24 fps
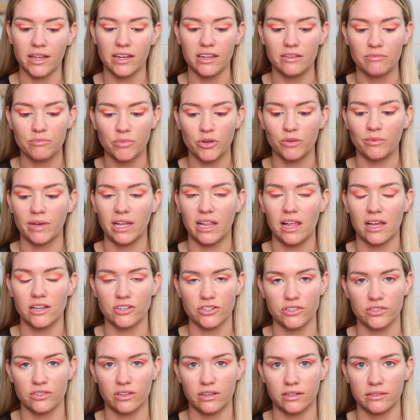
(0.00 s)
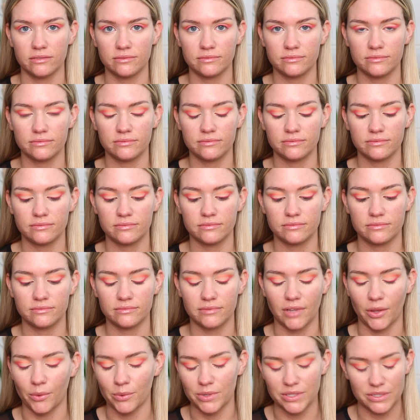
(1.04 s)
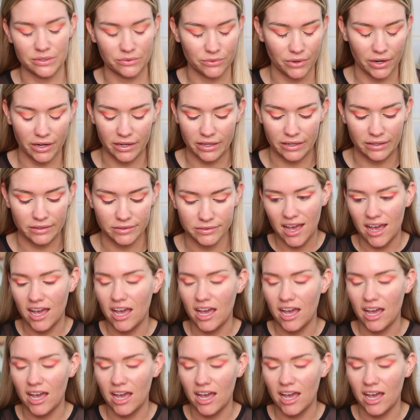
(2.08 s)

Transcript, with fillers: I didn't put my lashes on. I wasn't ready.